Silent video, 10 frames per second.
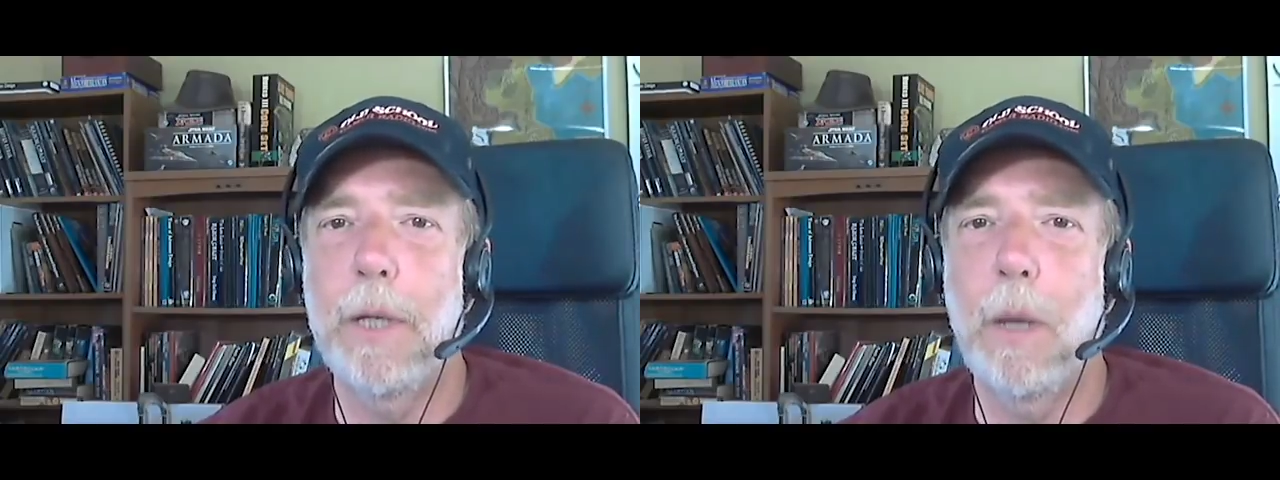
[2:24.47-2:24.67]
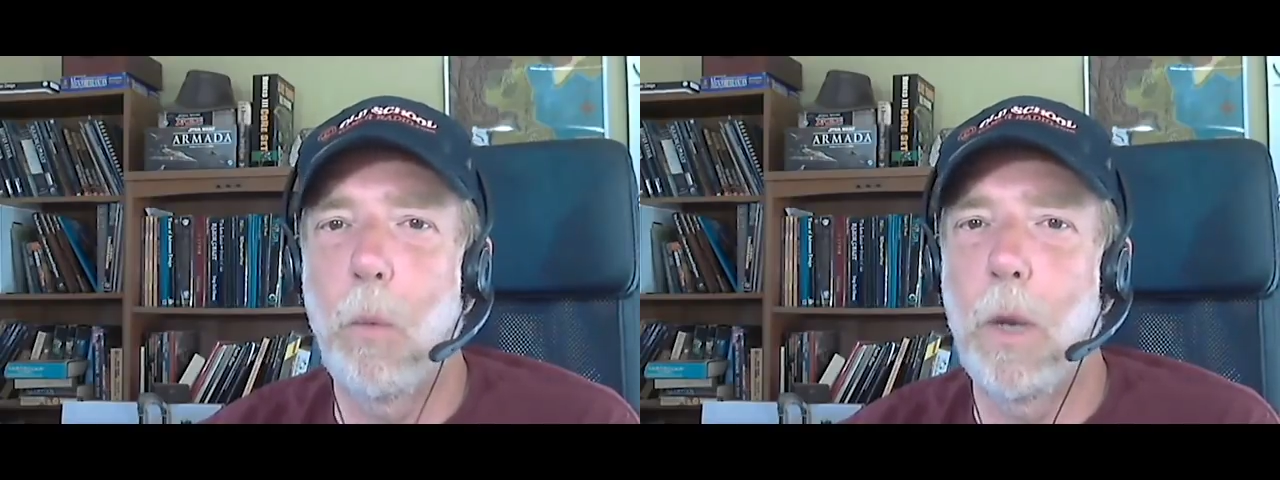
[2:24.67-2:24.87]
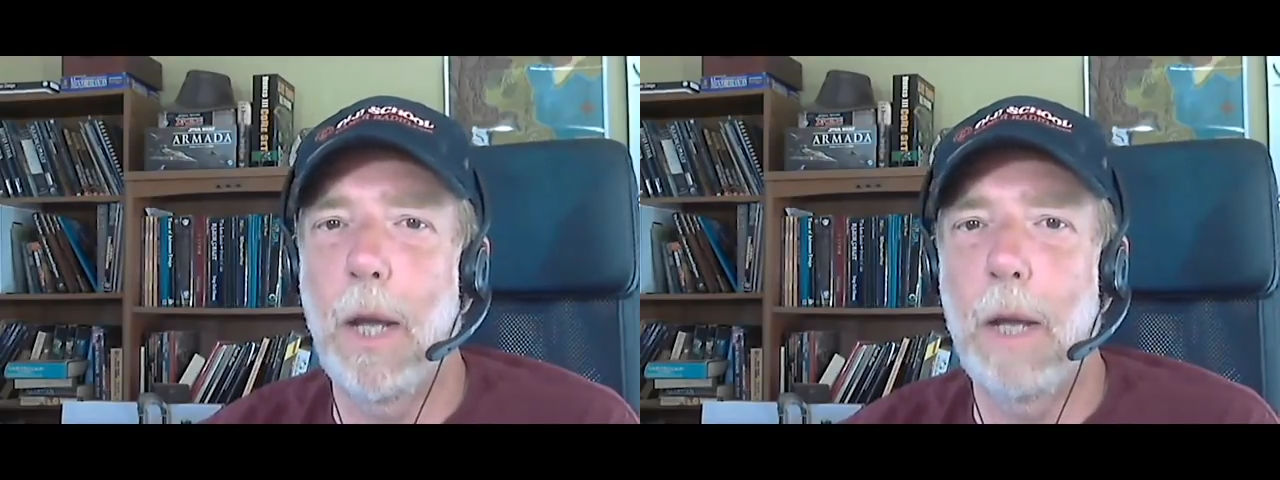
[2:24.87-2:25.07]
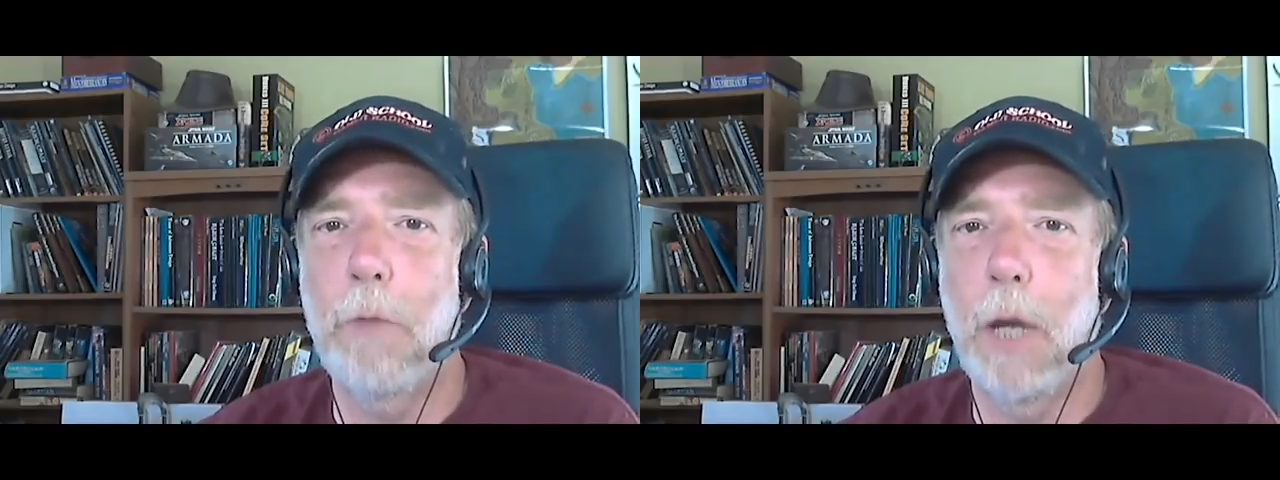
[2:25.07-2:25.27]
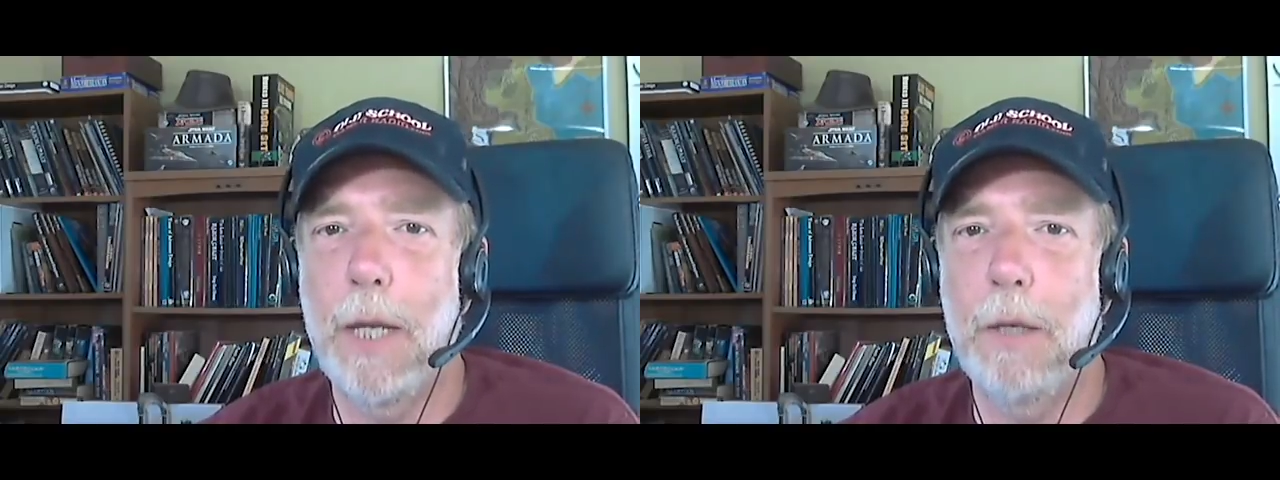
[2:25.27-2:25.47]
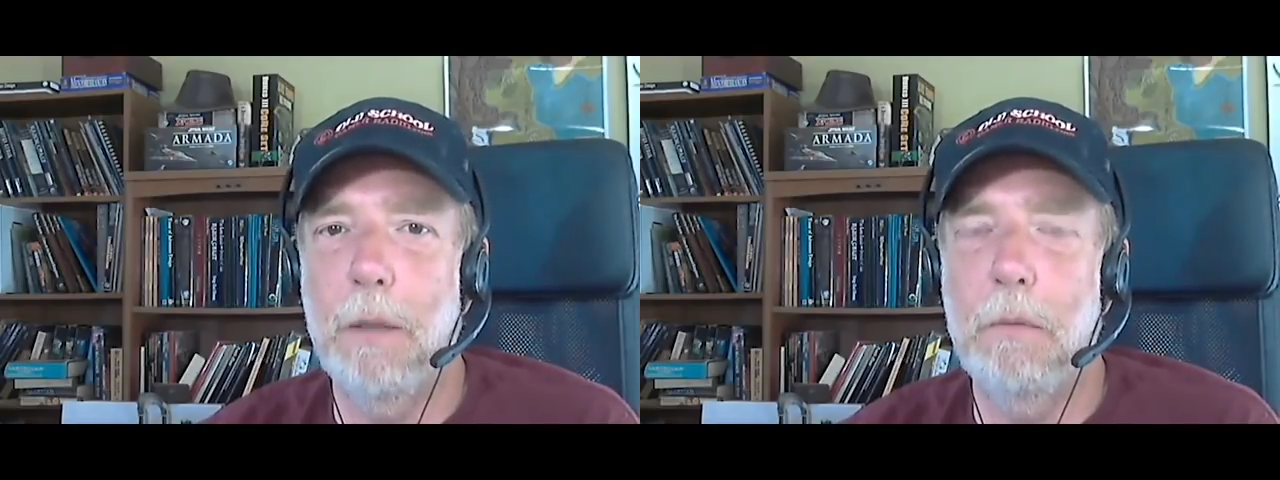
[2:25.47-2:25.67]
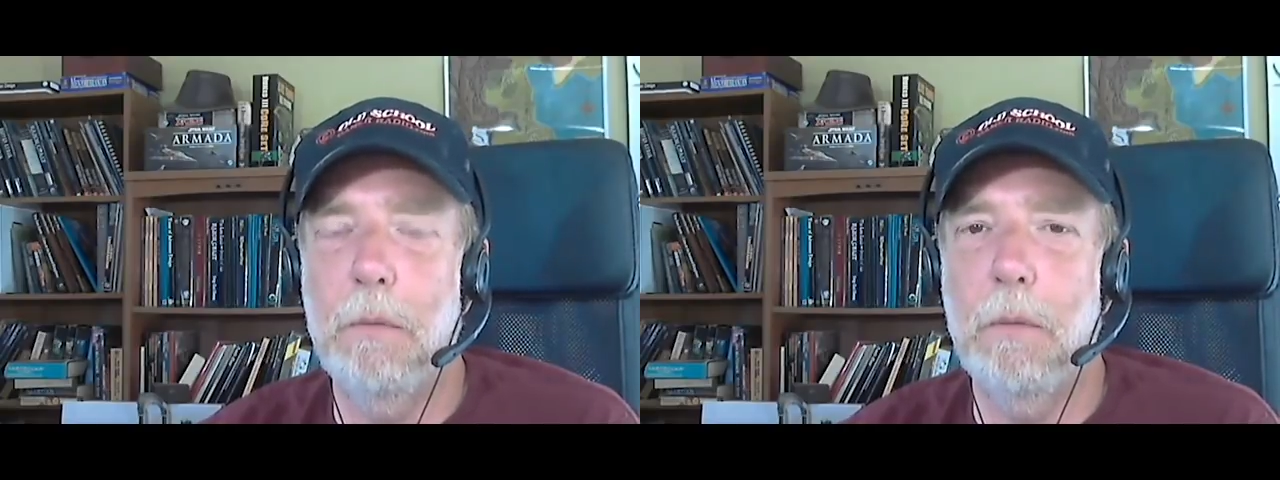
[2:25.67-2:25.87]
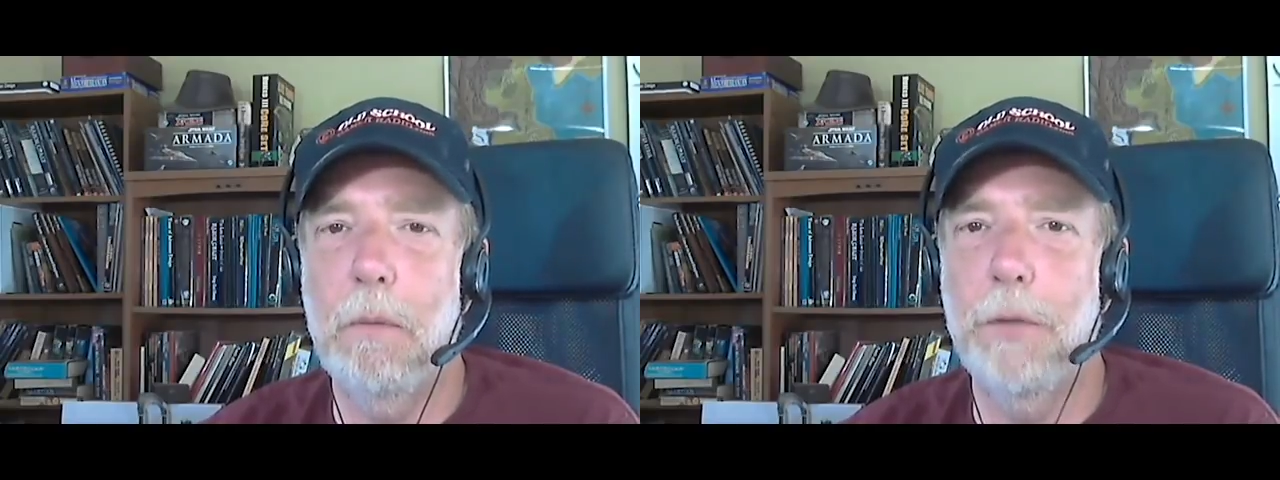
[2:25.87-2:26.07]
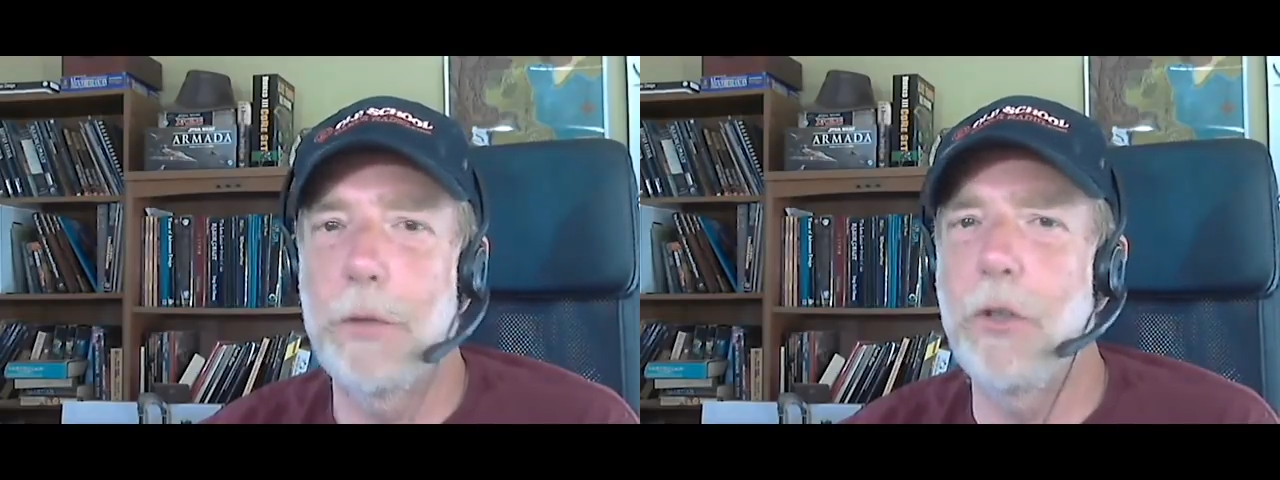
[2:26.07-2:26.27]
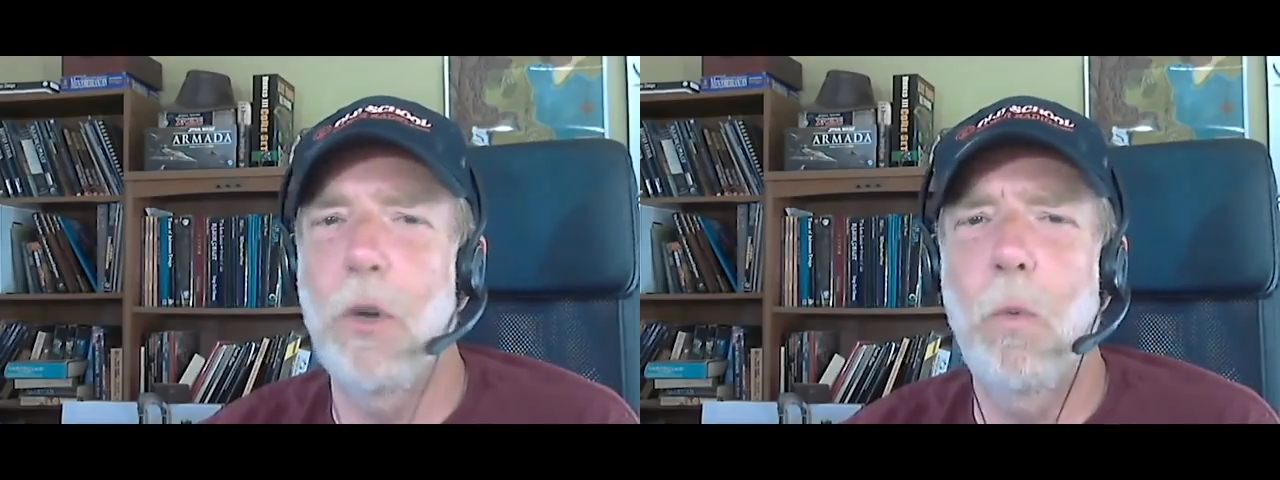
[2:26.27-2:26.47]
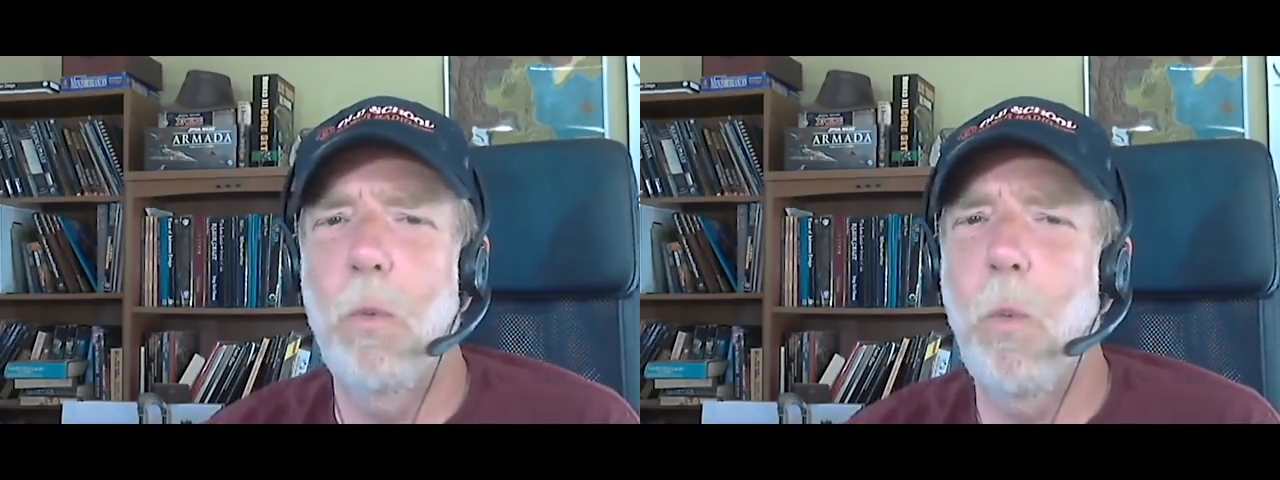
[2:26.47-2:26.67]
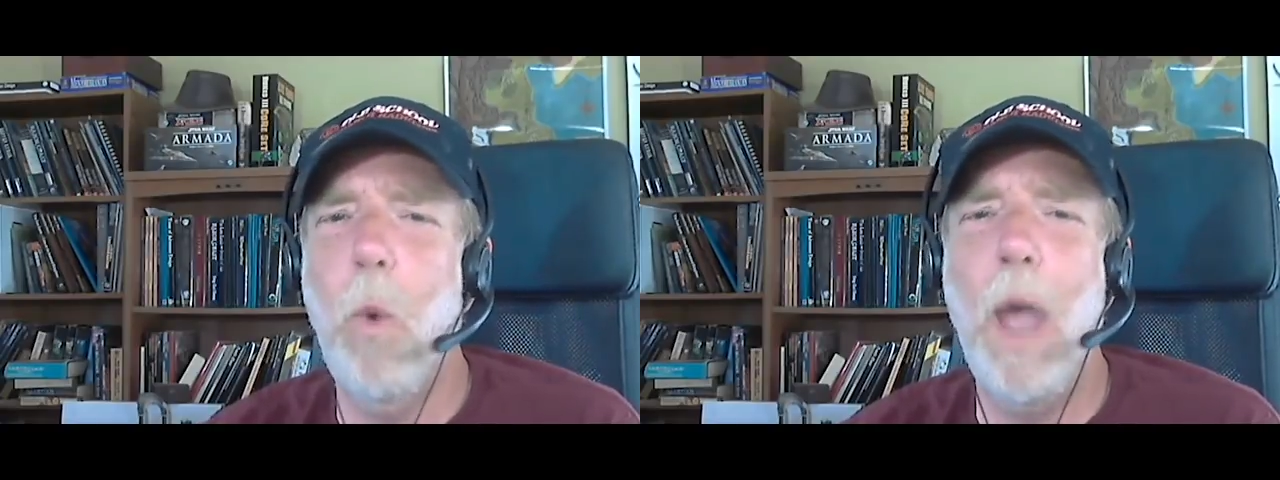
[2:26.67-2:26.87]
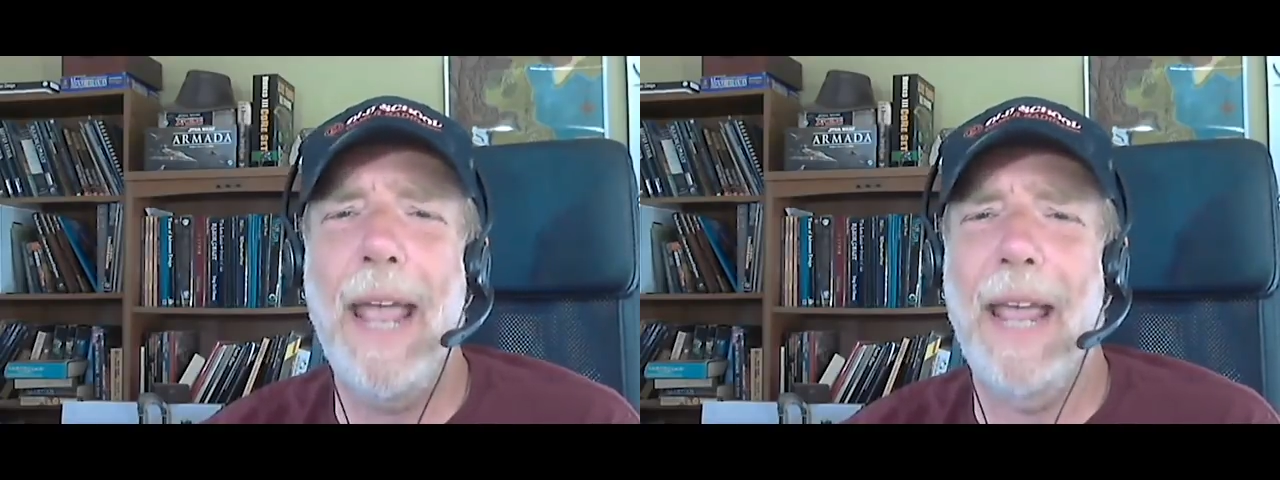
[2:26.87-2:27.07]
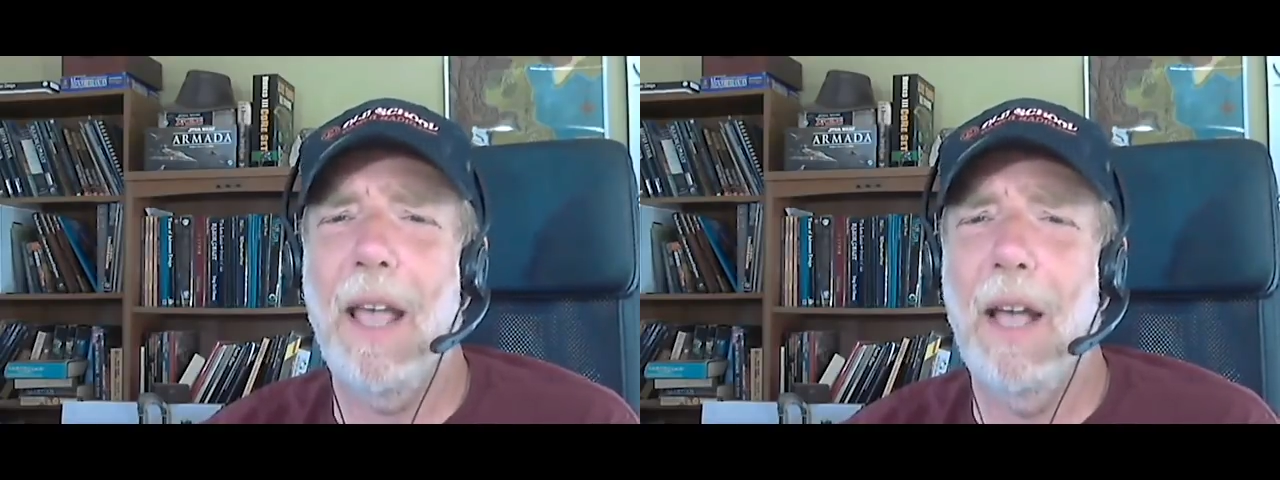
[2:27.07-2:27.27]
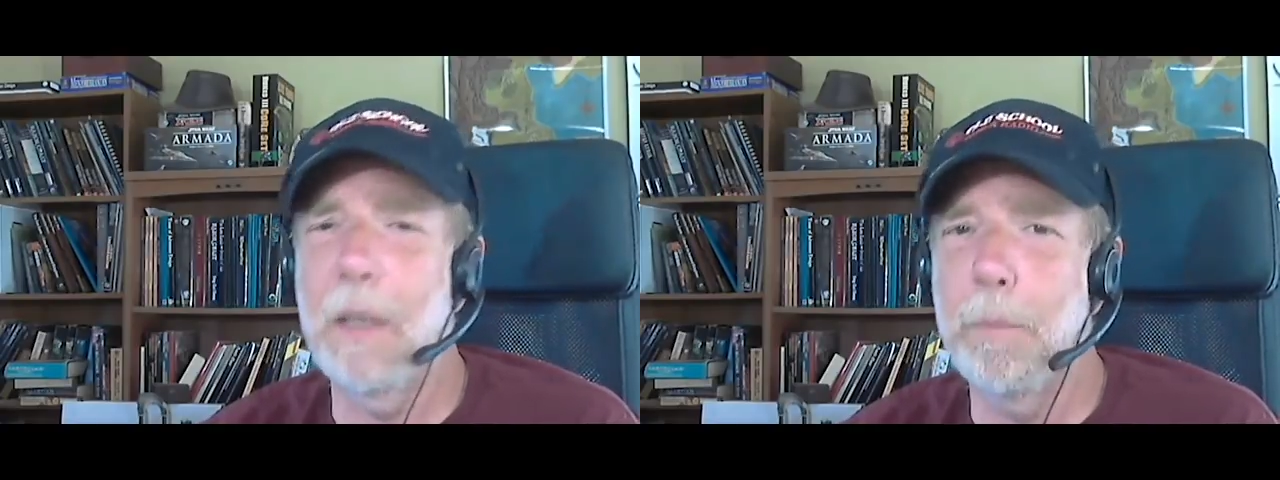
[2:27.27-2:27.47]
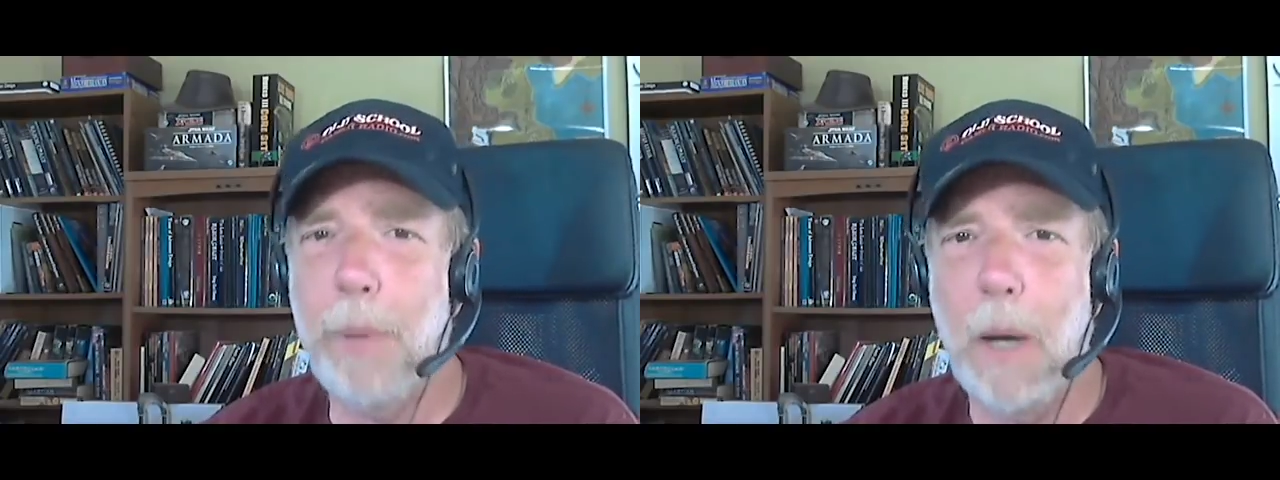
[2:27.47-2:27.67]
Now, when I write, there's no way I could